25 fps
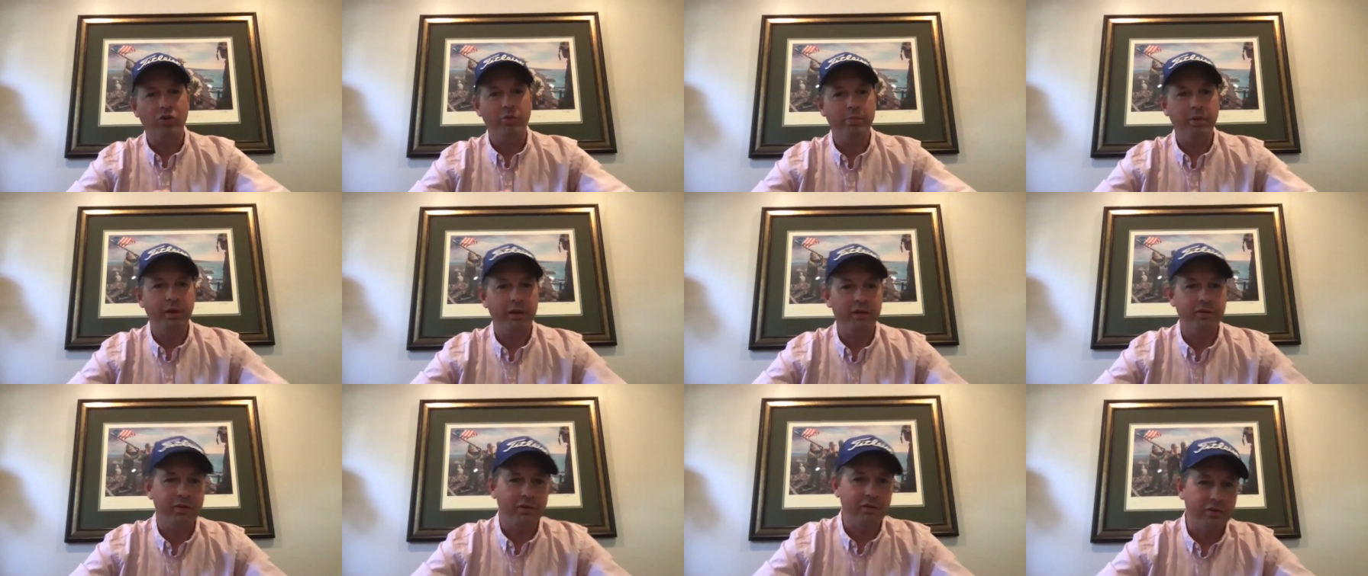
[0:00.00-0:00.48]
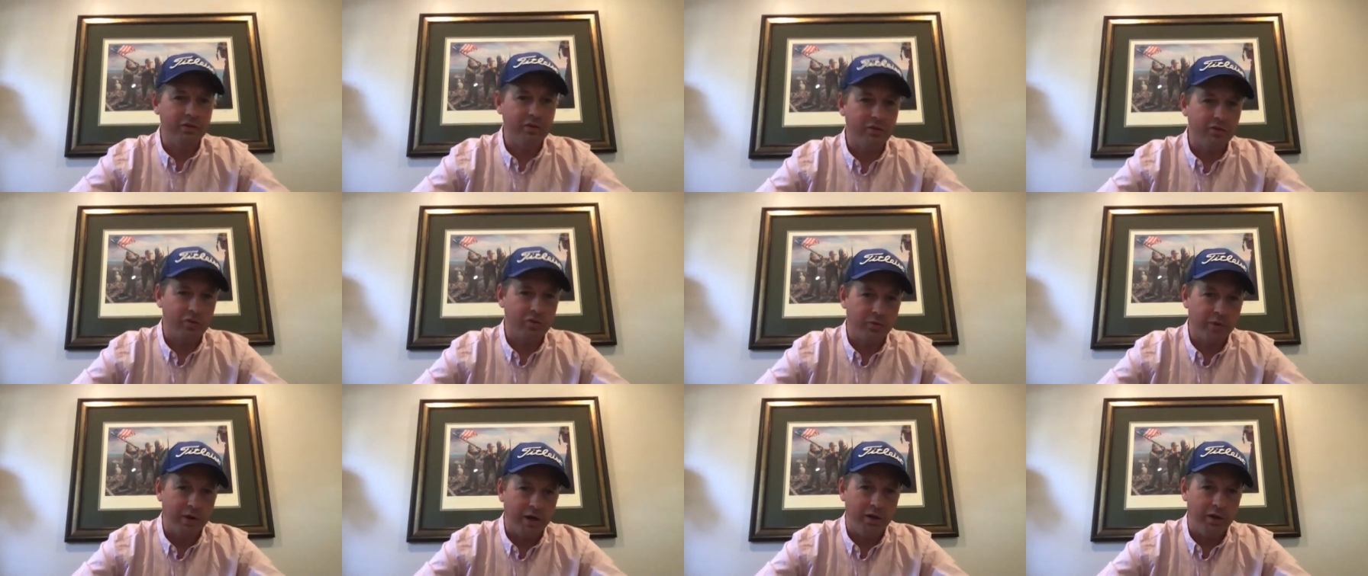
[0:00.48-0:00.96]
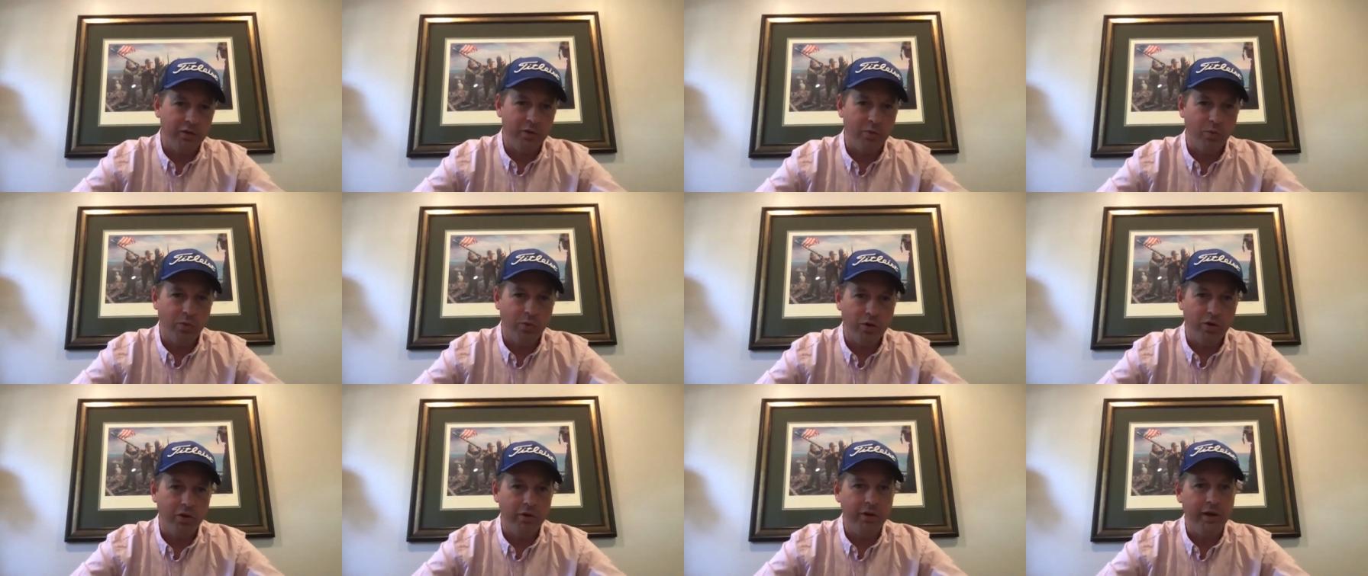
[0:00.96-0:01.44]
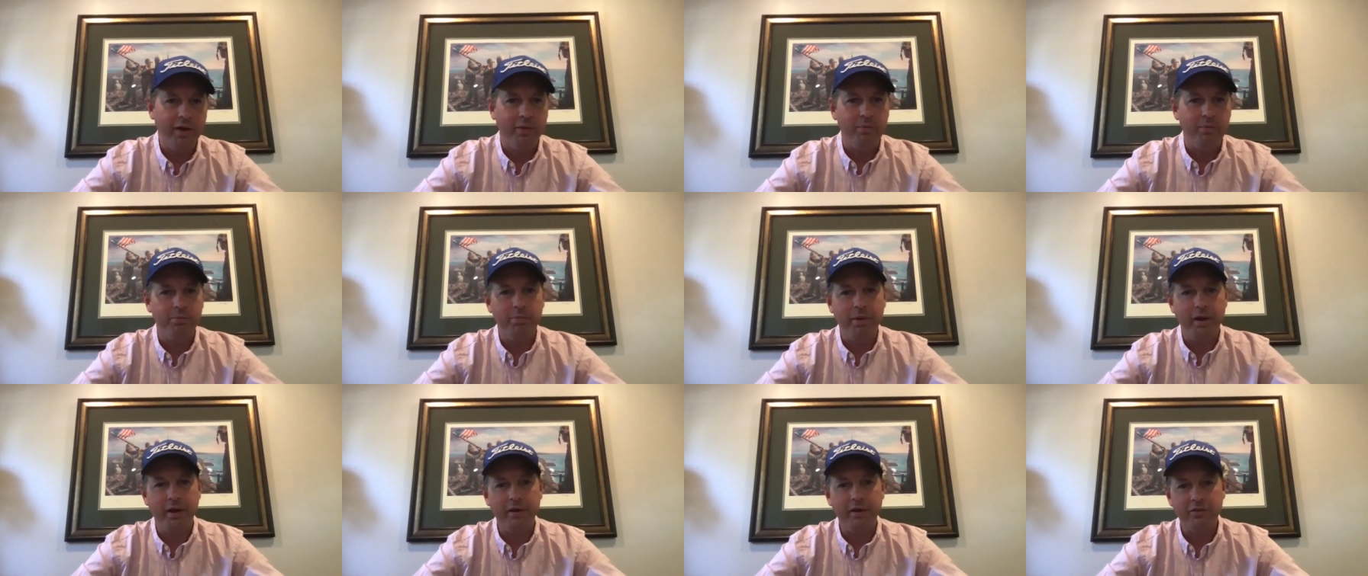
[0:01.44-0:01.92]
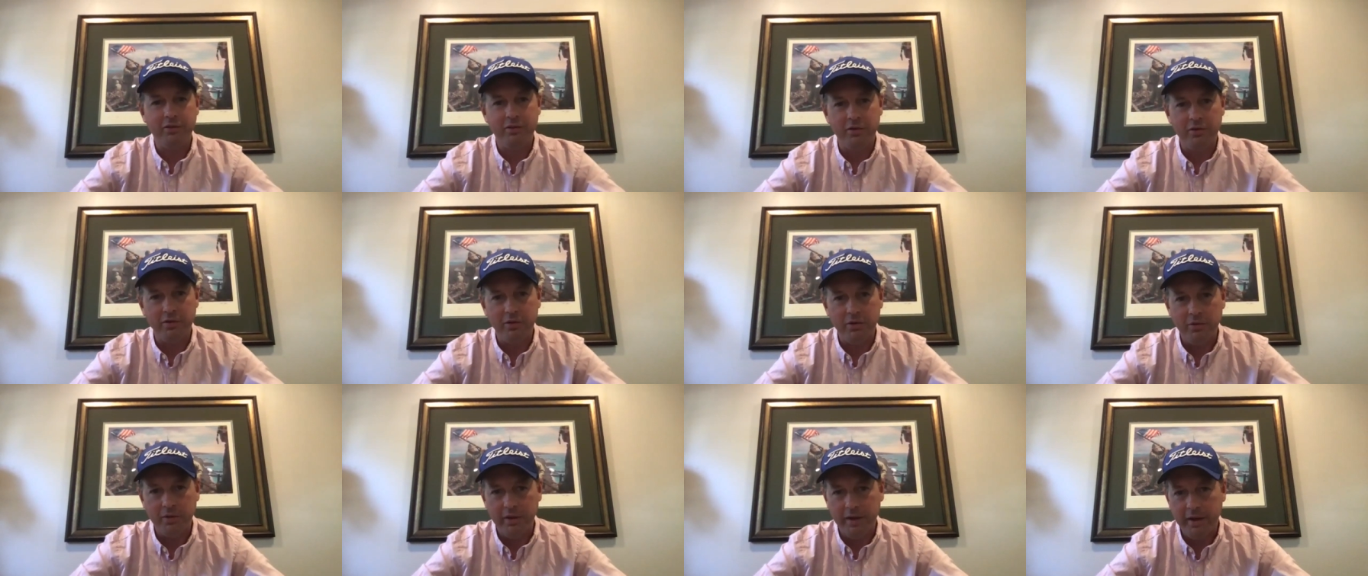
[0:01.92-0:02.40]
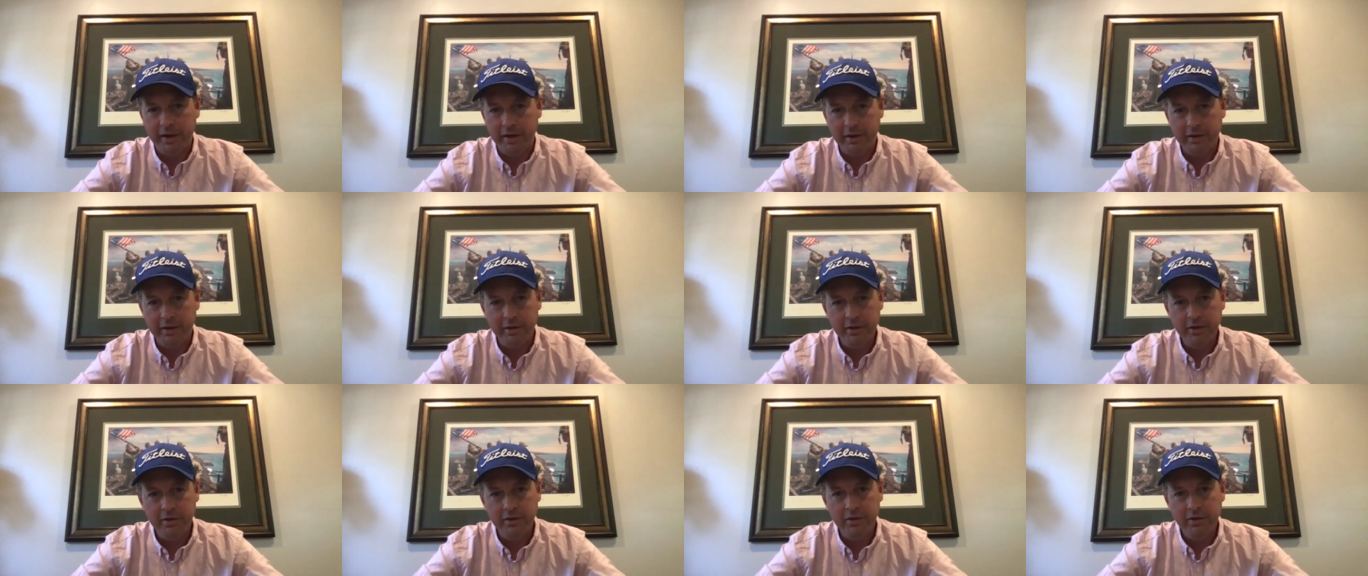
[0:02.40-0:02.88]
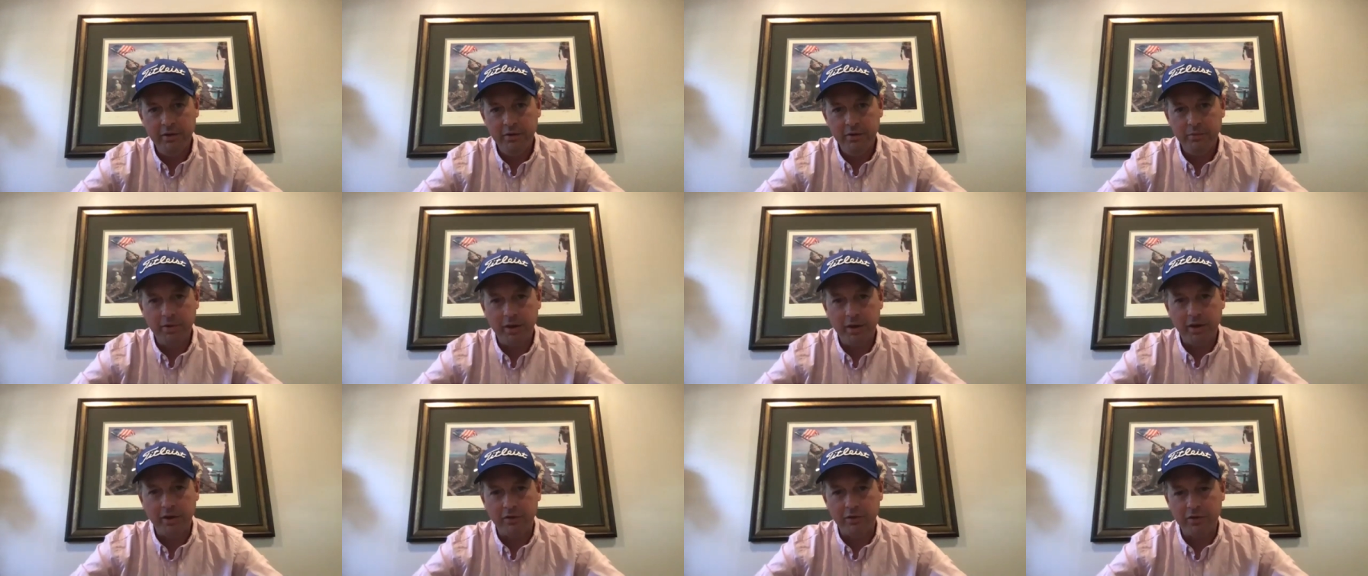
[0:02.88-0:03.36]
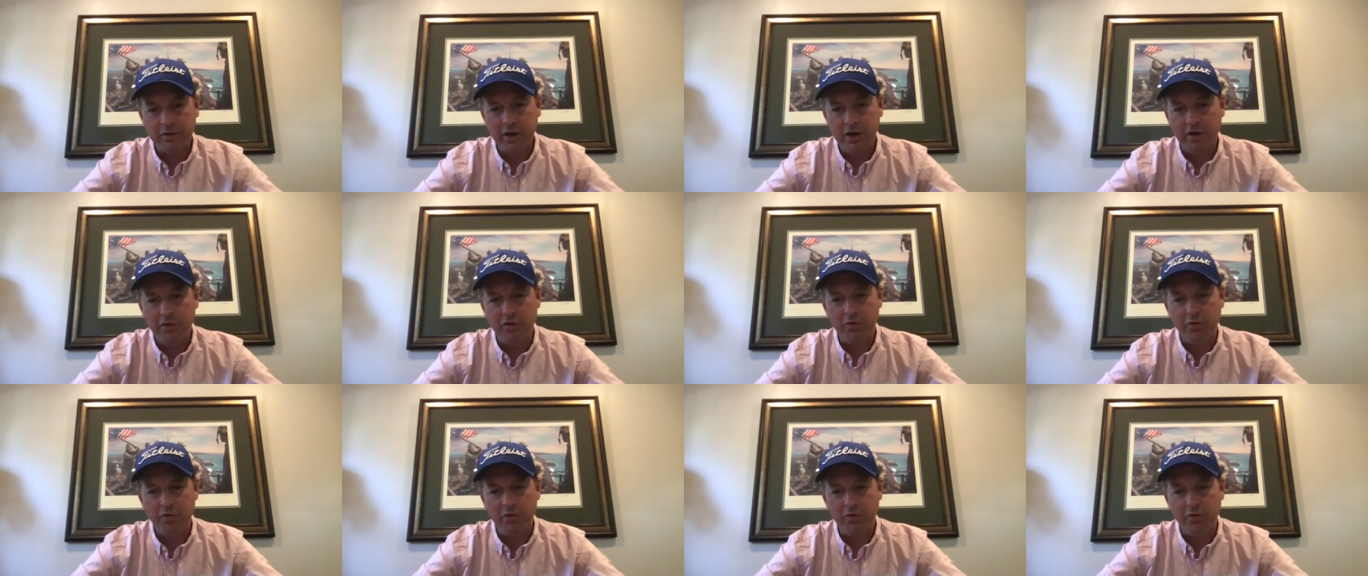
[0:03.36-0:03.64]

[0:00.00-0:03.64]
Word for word: businesses around the world how best to do that because yeah.